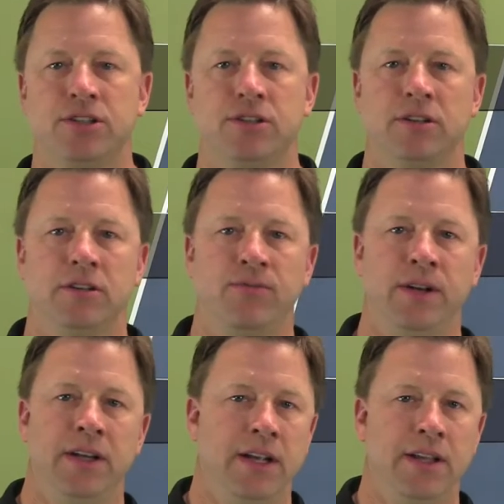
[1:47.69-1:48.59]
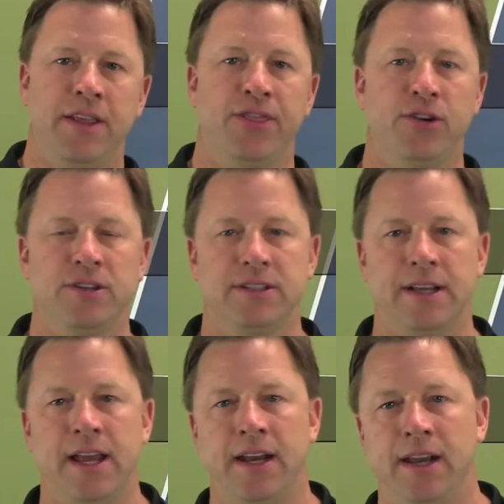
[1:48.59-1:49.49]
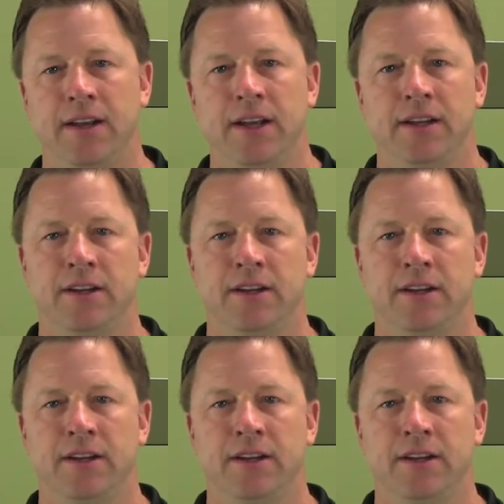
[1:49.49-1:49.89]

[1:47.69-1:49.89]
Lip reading: serve when in the 3rd set at